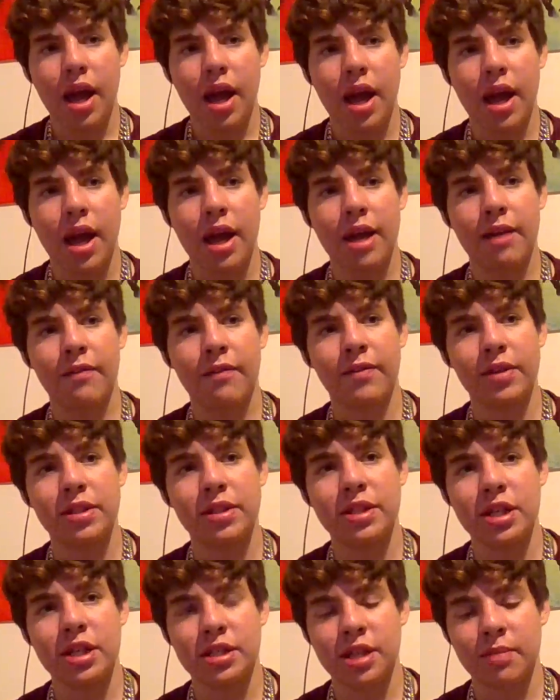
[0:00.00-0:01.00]
And for the
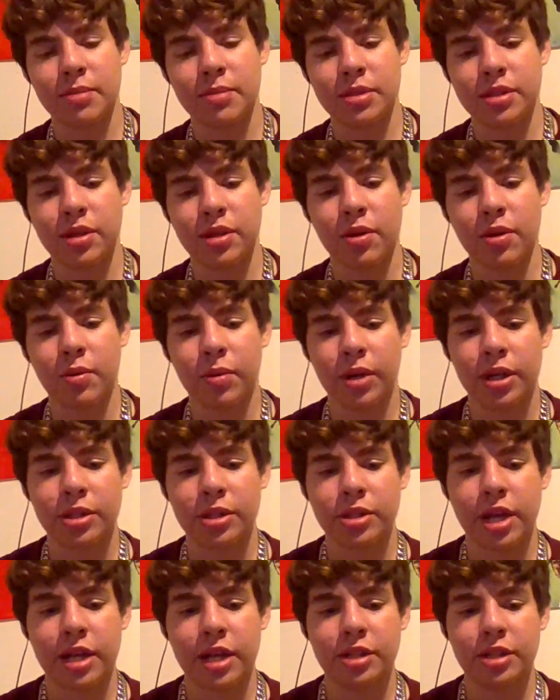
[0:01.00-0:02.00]
6th episode, we're going
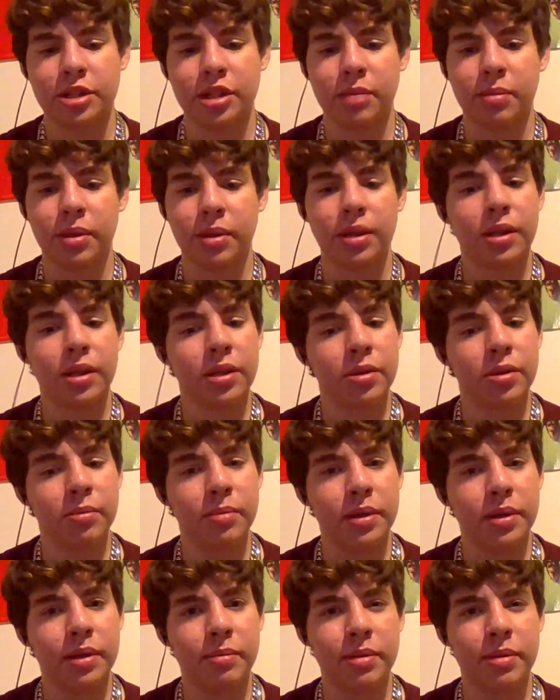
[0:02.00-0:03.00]
to change it up a little
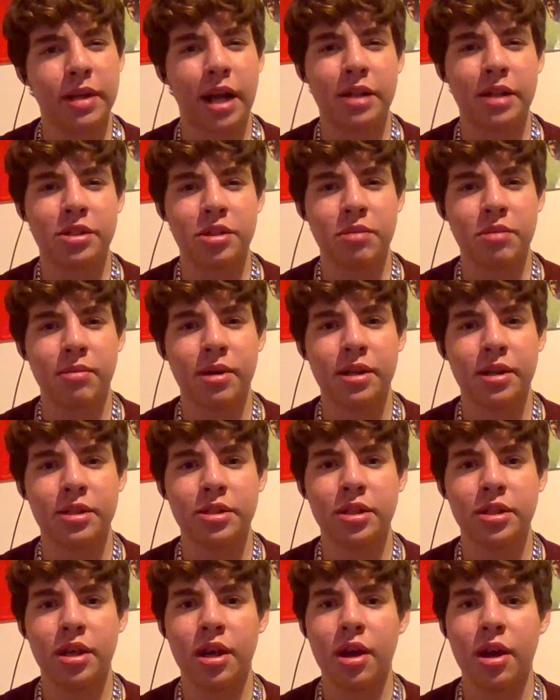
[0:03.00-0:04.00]
bit, but not too
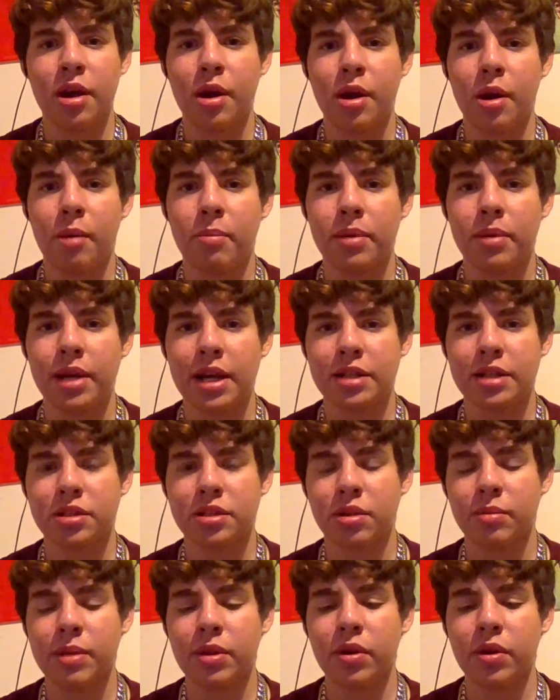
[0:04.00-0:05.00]
much. But yeah,
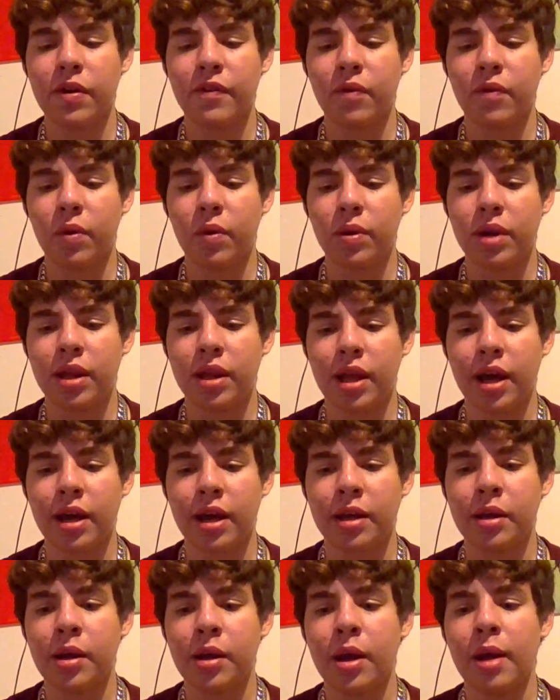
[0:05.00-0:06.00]
so I'll be looking forward to
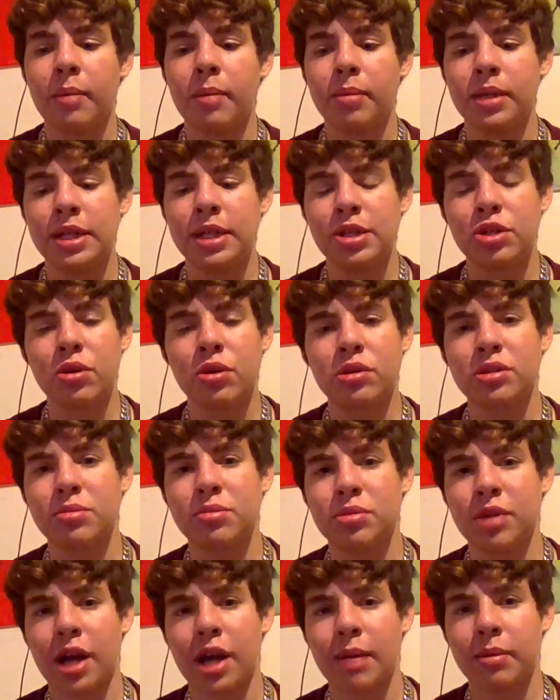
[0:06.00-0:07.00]
that. Please go
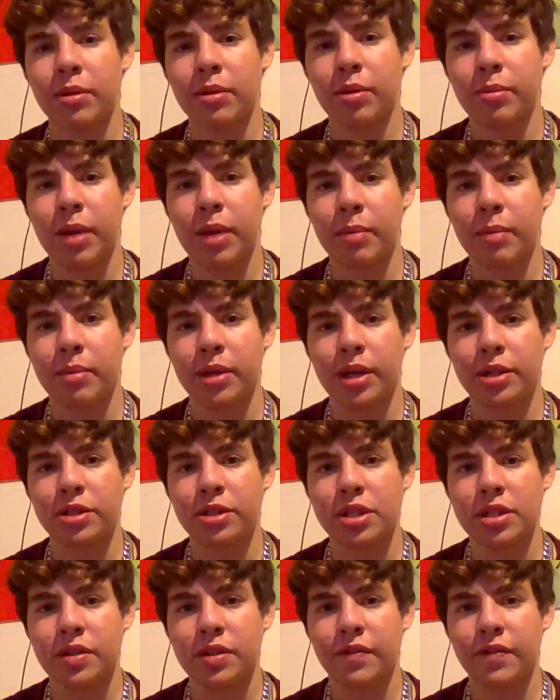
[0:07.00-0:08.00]
subscribe to Little Pink
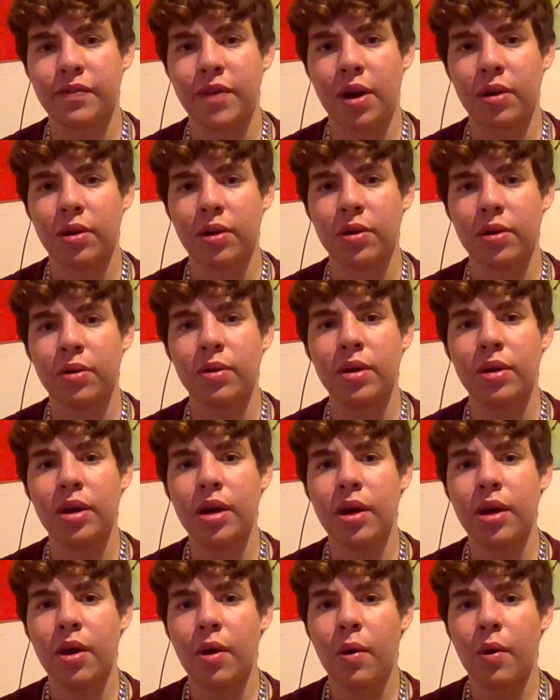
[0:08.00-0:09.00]
Productions and follow
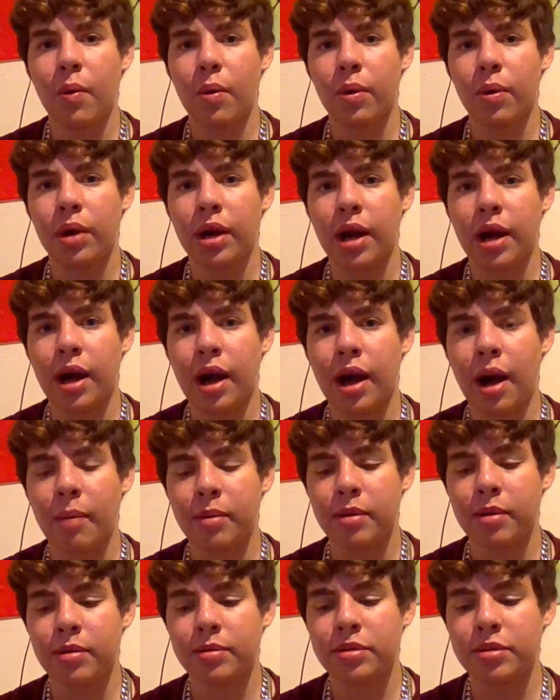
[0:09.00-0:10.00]
what I'm
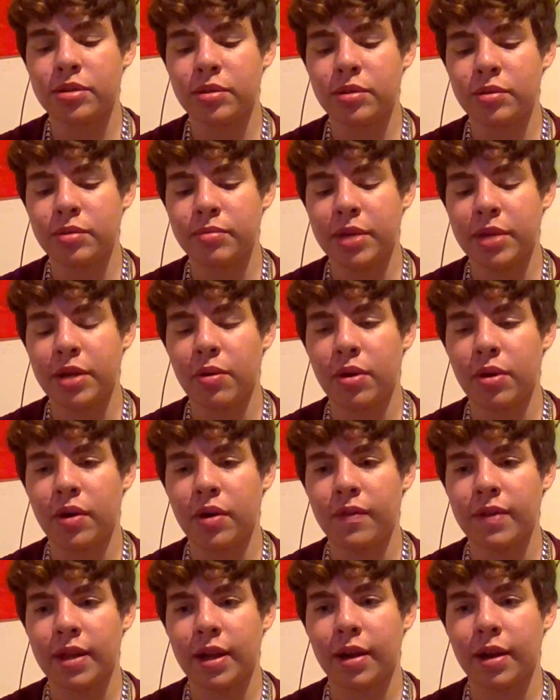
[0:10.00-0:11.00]
going to be doing
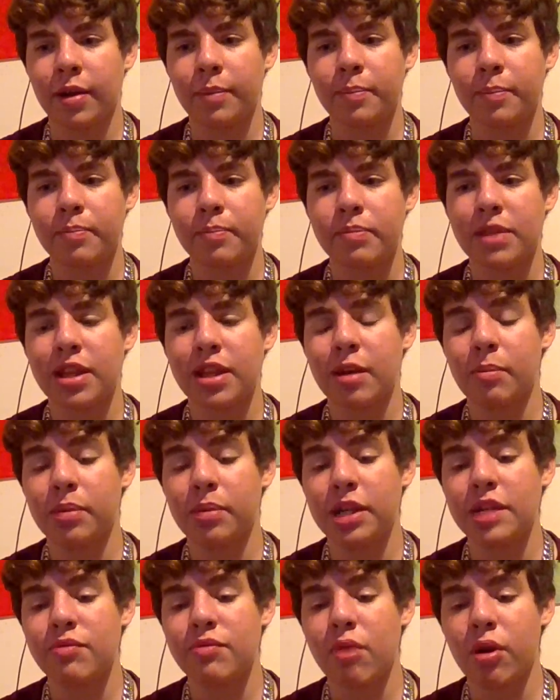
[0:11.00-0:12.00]
over there.
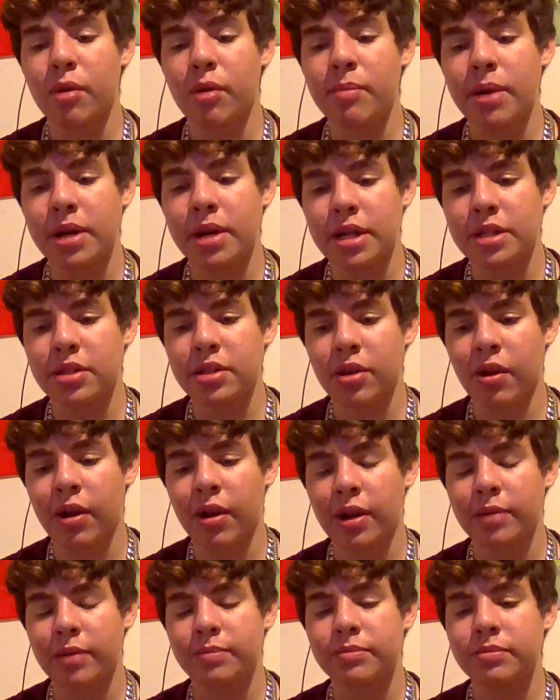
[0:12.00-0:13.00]
Please follow me on
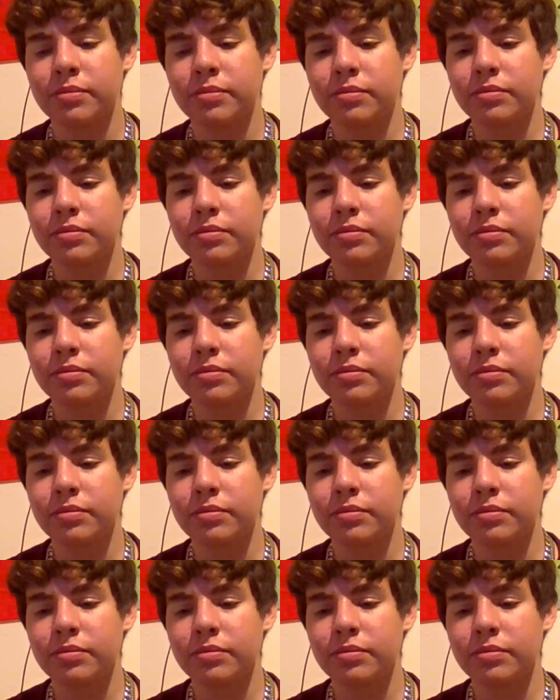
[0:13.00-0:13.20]
Instagram,